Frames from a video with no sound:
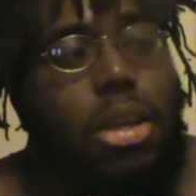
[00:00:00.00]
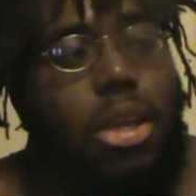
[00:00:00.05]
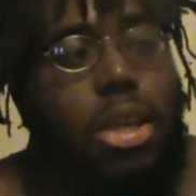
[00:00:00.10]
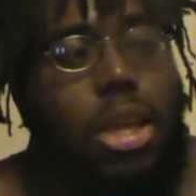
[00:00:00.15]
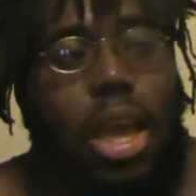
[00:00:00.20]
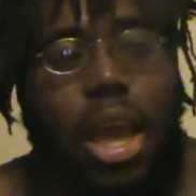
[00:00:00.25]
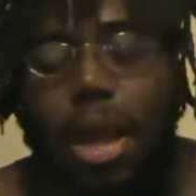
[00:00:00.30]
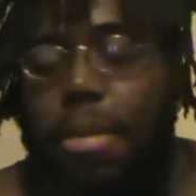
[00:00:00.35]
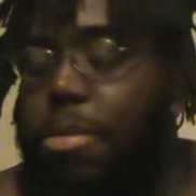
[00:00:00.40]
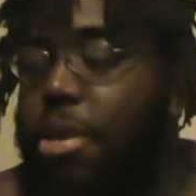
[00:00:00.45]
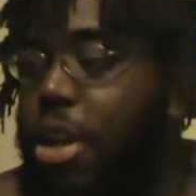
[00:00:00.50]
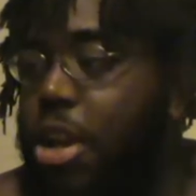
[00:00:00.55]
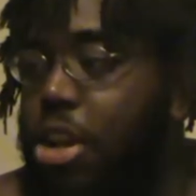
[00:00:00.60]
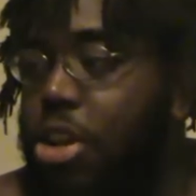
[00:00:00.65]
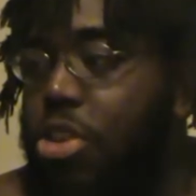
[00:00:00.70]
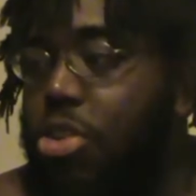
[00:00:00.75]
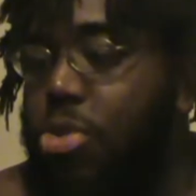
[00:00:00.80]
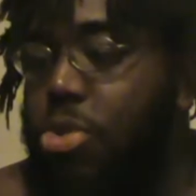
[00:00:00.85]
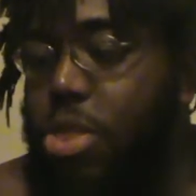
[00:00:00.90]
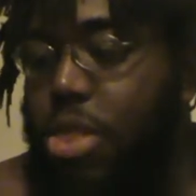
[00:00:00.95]
yeah, I'm going to
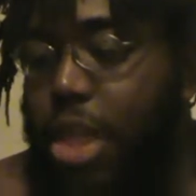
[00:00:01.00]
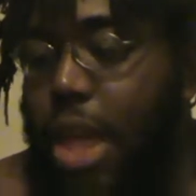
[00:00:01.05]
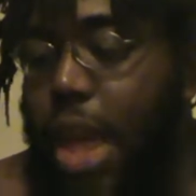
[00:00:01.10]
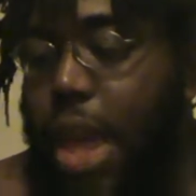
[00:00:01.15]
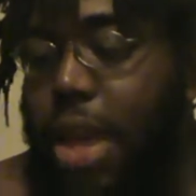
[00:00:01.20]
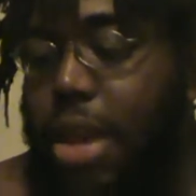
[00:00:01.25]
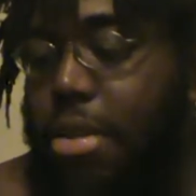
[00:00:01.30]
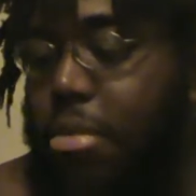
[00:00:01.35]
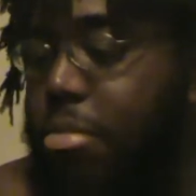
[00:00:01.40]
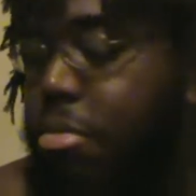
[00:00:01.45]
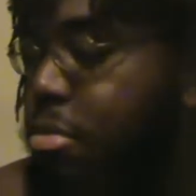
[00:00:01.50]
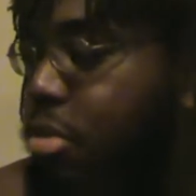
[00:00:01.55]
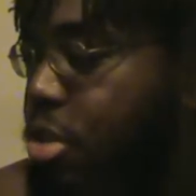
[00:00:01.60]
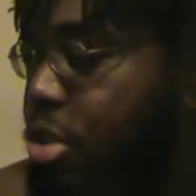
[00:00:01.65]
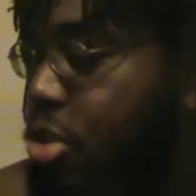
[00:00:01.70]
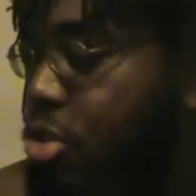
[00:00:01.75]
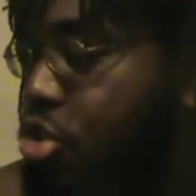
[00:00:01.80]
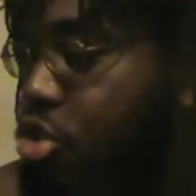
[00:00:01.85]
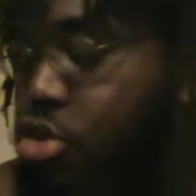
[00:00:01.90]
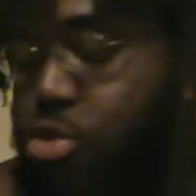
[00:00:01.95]
do that.
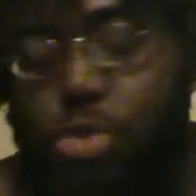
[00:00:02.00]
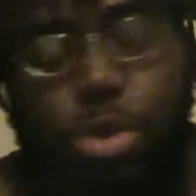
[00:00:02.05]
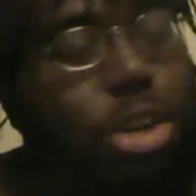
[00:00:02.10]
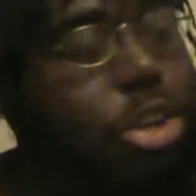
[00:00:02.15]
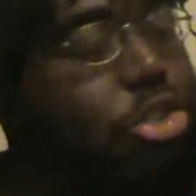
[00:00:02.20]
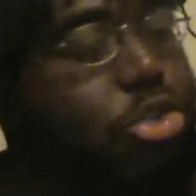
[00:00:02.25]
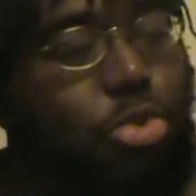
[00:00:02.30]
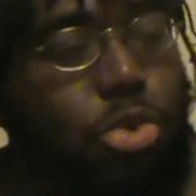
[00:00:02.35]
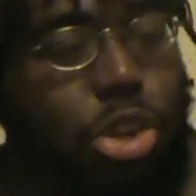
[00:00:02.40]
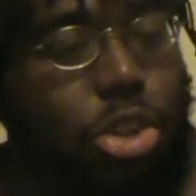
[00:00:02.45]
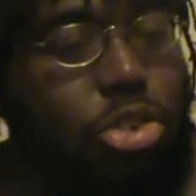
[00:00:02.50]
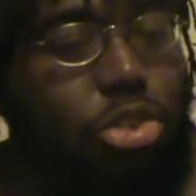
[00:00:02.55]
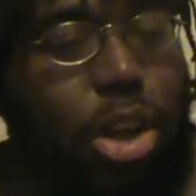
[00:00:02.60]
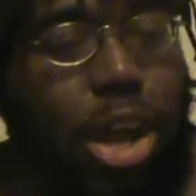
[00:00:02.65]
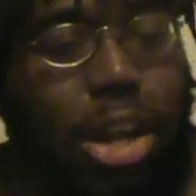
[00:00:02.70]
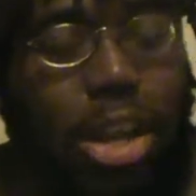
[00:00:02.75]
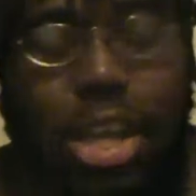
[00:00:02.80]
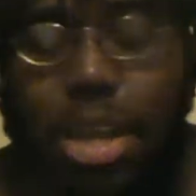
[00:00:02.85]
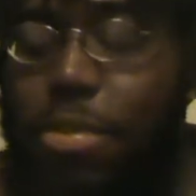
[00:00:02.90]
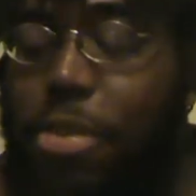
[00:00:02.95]
We'll
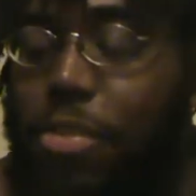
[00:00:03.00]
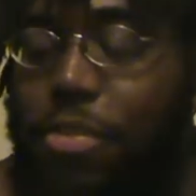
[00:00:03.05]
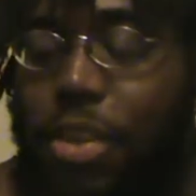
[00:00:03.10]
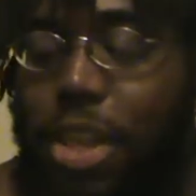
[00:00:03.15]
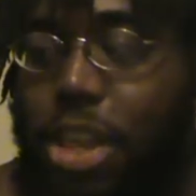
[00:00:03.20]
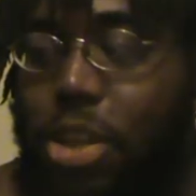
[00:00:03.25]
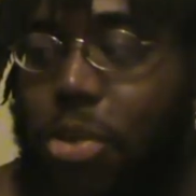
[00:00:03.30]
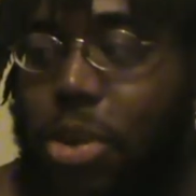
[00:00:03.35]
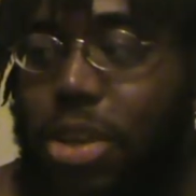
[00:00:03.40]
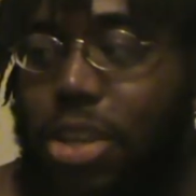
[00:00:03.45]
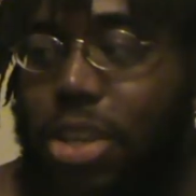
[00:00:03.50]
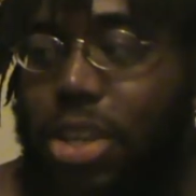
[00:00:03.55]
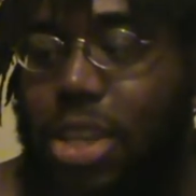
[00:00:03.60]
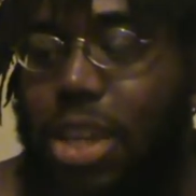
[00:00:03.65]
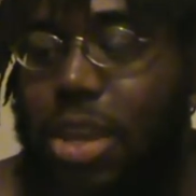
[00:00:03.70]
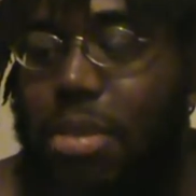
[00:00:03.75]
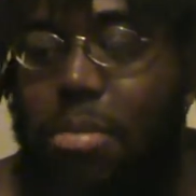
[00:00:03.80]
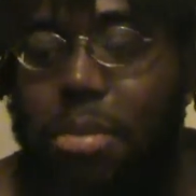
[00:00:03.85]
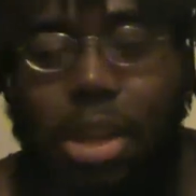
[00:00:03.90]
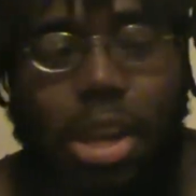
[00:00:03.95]
try to keep the video under
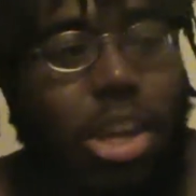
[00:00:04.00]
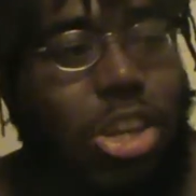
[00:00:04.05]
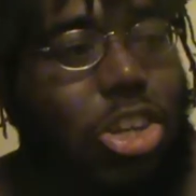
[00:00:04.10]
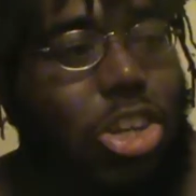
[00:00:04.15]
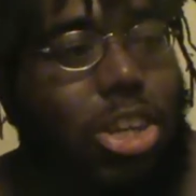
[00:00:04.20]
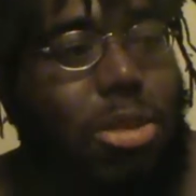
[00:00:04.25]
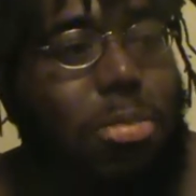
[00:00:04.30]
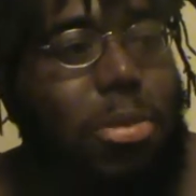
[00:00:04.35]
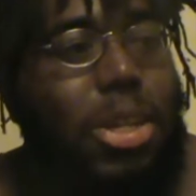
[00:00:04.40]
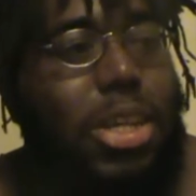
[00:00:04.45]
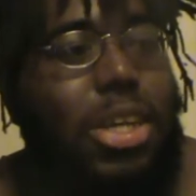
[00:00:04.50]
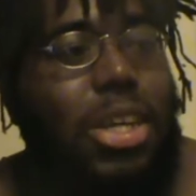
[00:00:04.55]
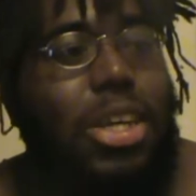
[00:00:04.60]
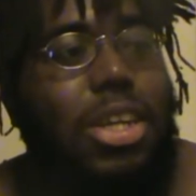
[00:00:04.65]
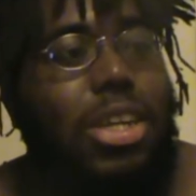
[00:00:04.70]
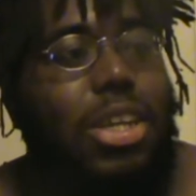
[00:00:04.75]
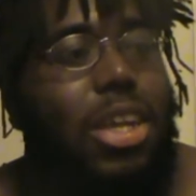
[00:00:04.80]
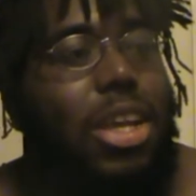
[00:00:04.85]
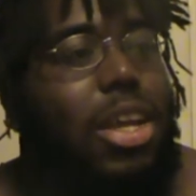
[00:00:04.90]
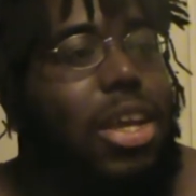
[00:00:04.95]
10 minutes just
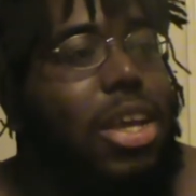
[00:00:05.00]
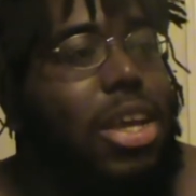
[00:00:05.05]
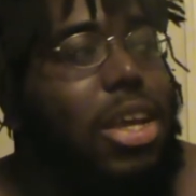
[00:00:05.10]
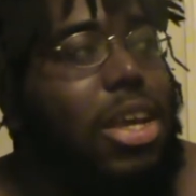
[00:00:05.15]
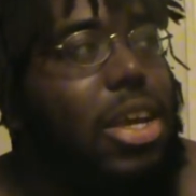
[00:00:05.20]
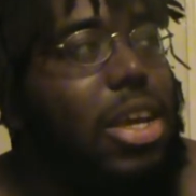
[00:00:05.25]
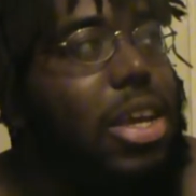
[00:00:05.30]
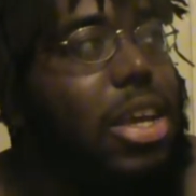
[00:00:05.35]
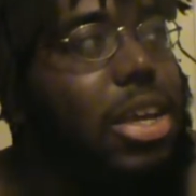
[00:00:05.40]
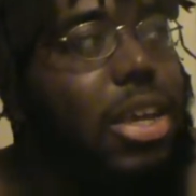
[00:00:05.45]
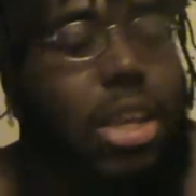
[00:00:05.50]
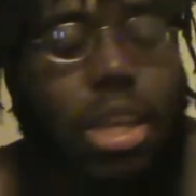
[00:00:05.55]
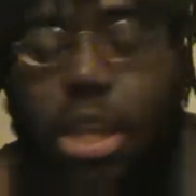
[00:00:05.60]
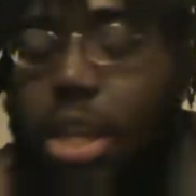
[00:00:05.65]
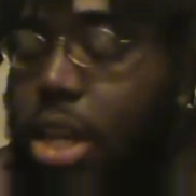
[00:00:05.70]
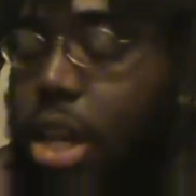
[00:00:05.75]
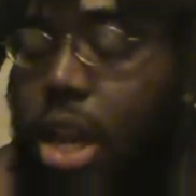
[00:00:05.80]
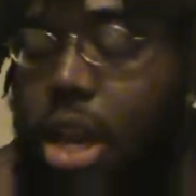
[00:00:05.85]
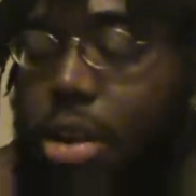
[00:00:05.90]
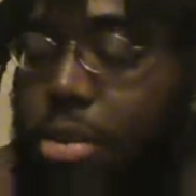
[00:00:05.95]
because,
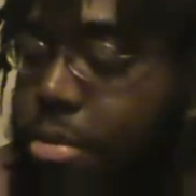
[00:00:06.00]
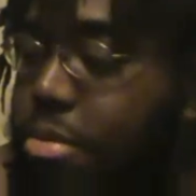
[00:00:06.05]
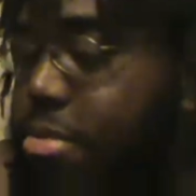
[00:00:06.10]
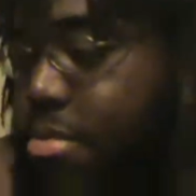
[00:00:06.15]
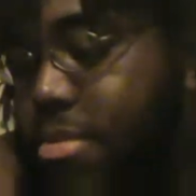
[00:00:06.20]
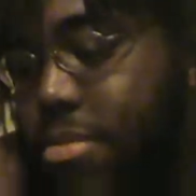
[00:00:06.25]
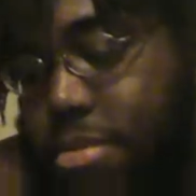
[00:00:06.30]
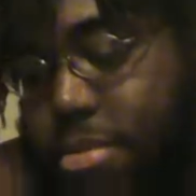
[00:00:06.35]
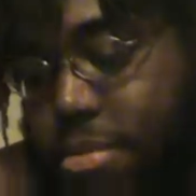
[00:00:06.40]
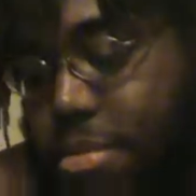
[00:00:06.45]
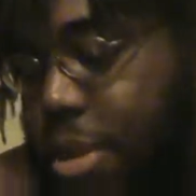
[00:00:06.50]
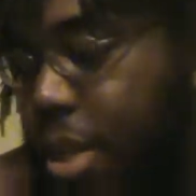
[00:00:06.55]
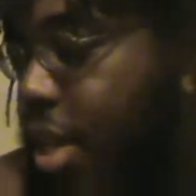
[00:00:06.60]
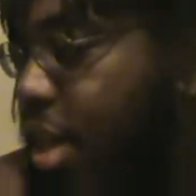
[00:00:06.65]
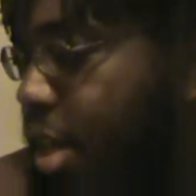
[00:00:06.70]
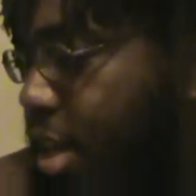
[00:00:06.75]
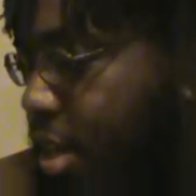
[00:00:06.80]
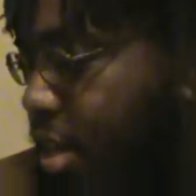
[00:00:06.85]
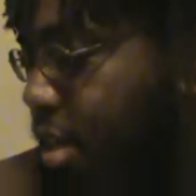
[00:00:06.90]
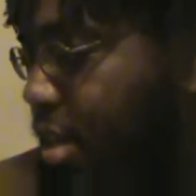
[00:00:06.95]

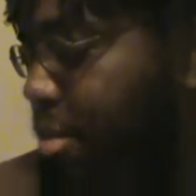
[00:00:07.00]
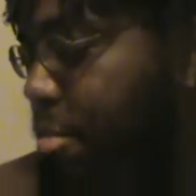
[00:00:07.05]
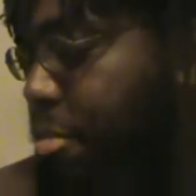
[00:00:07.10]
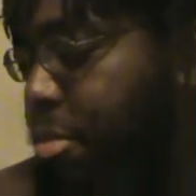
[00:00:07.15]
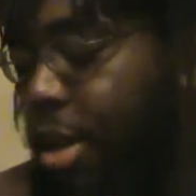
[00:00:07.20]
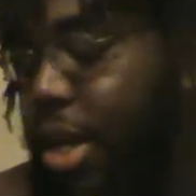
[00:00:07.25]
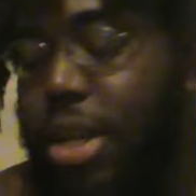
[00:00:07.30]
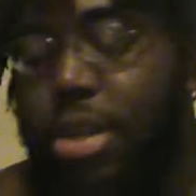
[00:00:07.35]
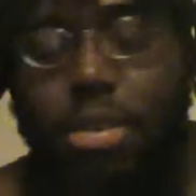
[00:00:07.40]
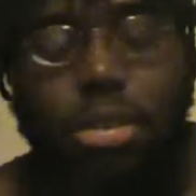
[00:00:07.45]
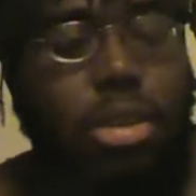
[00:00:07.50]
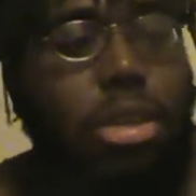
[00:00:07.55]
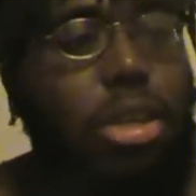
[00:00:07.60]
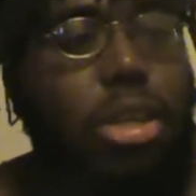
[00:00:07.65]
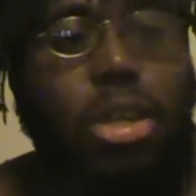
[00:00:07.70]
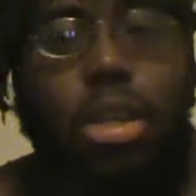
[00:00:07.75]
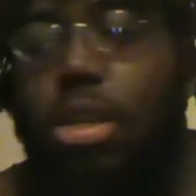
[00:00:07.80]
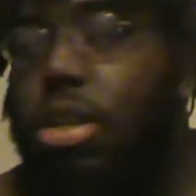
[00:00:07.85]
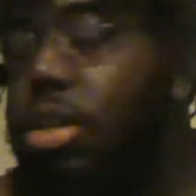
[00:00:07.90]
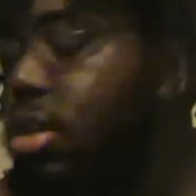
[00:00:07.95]
But,
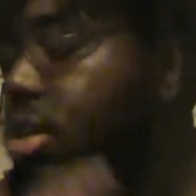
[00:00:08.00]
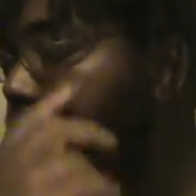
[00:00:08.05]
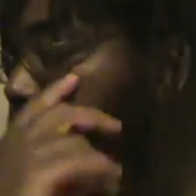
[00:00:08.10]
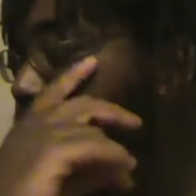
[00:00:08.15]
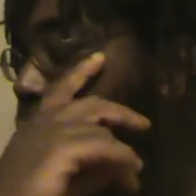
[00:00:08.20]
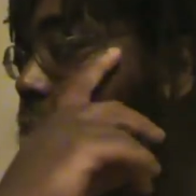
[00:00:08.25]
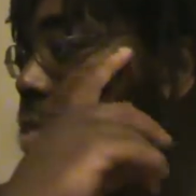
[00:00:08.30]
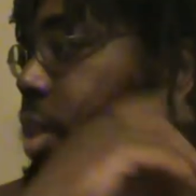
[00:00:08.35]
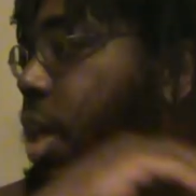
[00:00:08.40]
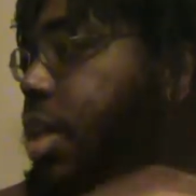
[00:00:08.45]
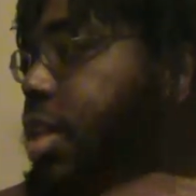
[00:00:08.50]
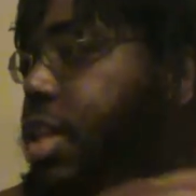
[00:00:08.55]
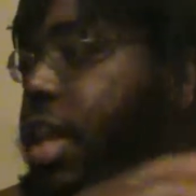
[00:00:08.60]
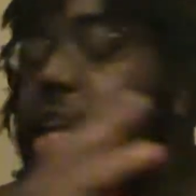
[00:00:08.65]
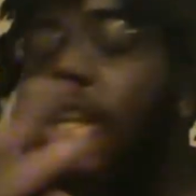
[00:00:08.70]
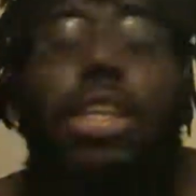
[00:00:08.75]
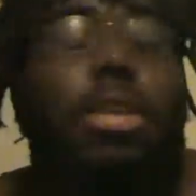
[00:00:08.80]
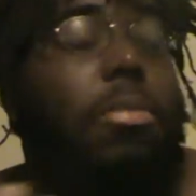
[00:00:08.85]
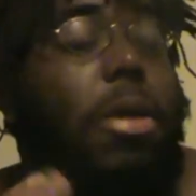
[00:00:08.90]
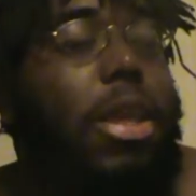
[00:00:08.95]

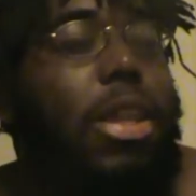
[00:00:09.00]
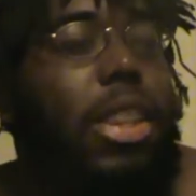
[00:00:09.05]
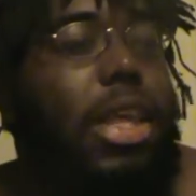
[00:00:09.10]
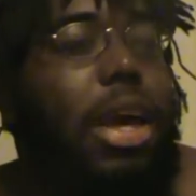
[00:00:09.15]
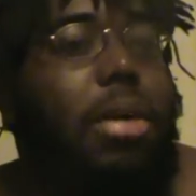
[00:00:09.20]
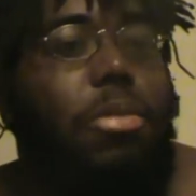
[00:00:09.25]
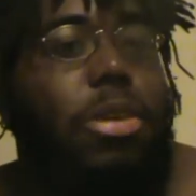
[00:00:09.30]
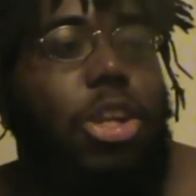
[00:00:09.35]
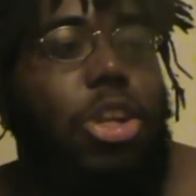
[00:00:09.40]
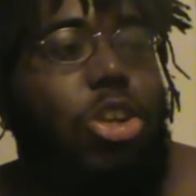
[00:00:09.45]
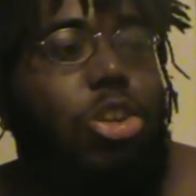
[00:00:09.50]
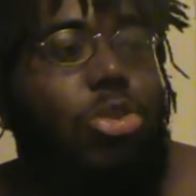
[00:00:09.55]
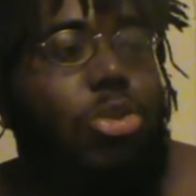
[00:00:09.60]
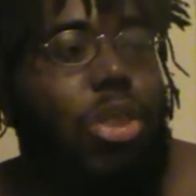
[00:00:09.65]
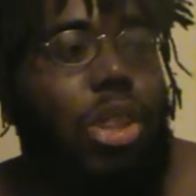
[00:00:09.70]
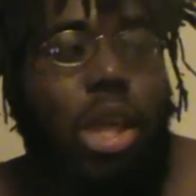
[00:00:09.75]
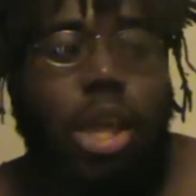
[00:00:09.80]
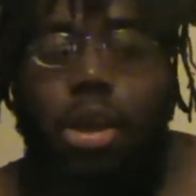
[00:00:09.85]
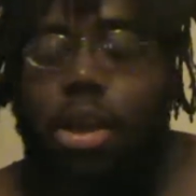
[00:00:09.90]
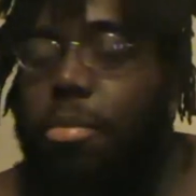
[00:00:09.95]
that's the main thing I'm going to do
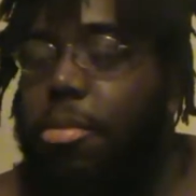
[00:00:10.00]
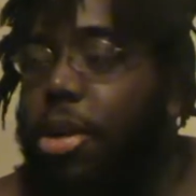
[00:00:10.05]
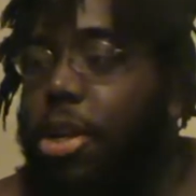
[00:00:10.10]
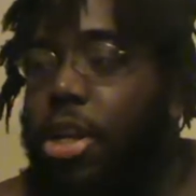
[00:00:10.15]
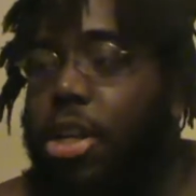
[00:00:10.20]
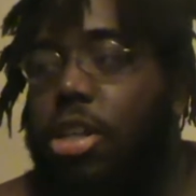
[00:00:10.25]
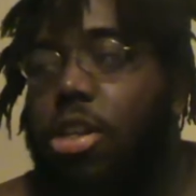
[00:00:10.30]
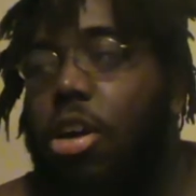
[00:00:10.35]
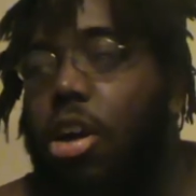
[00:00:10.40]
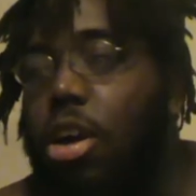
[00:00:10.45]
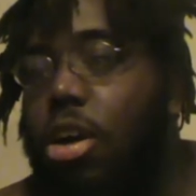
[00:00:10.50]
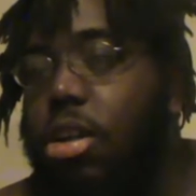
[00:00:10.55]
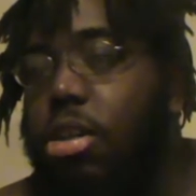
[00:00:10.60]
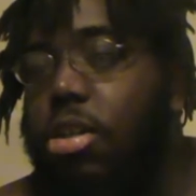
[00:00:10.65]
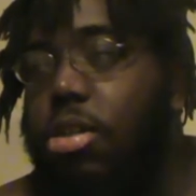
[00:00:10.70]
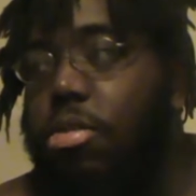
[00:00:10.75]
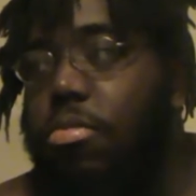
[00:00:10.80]
there. I'm going to talk.